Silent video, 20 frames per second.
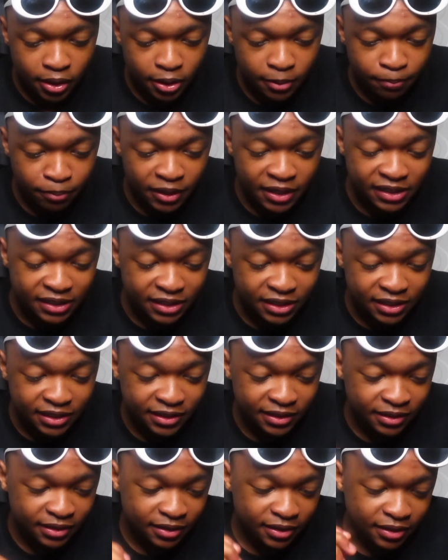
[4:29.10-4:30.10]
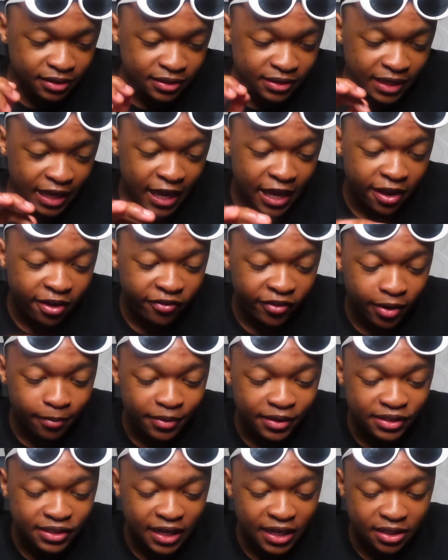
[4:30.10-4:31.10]
Press save
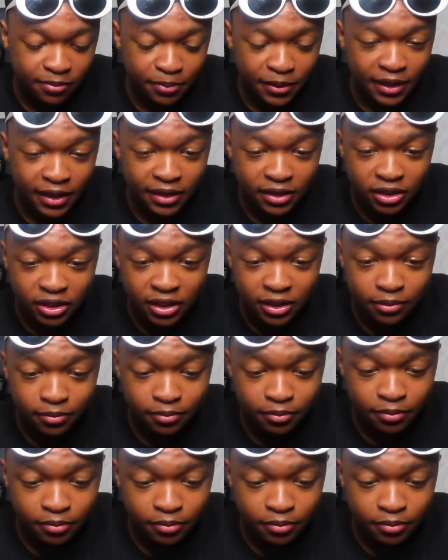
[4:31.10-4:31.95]
image as PNG.